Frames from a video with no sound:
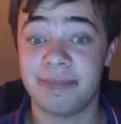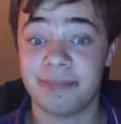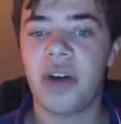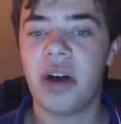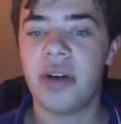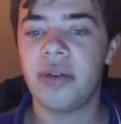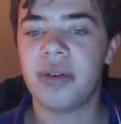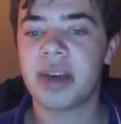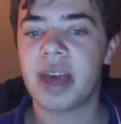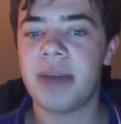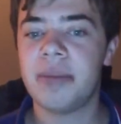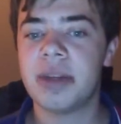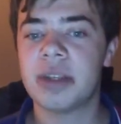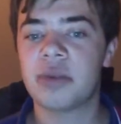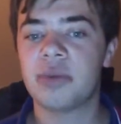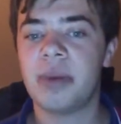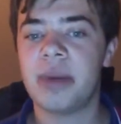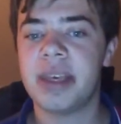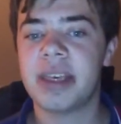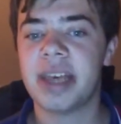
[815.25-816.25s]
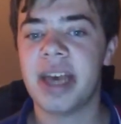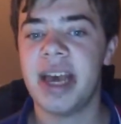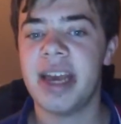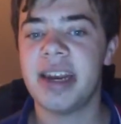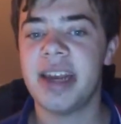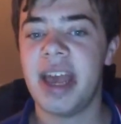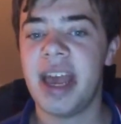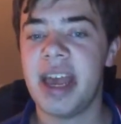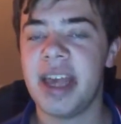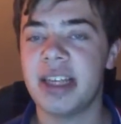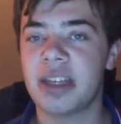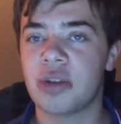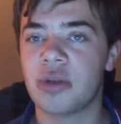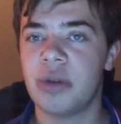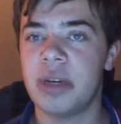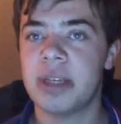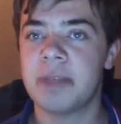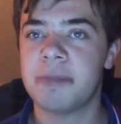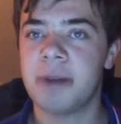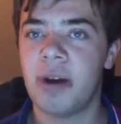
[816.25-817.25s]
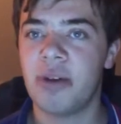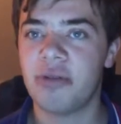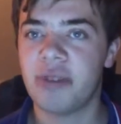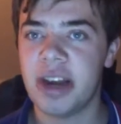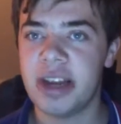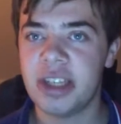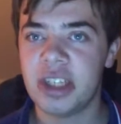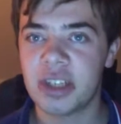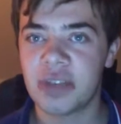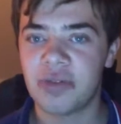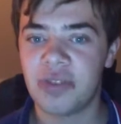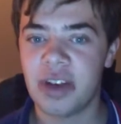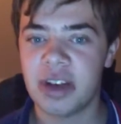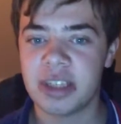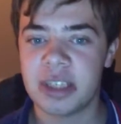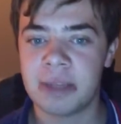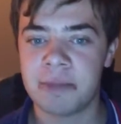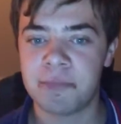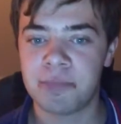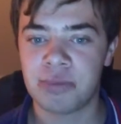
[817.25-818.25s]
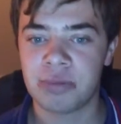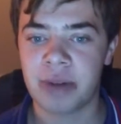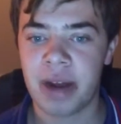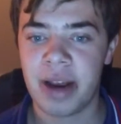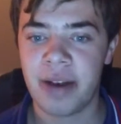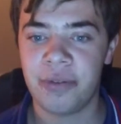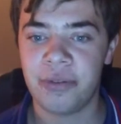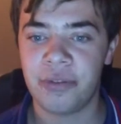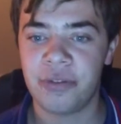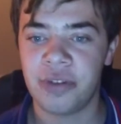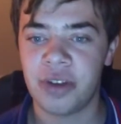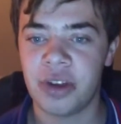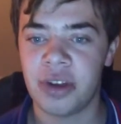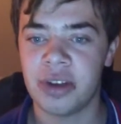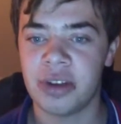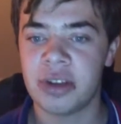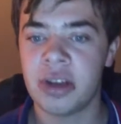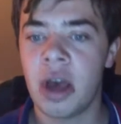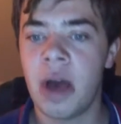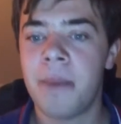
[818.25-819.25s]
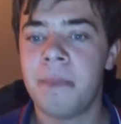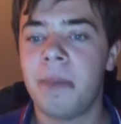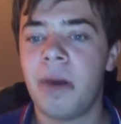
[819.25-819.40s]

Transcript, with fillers: Final game this weekend is Queen's Park Rangers versus Brentford.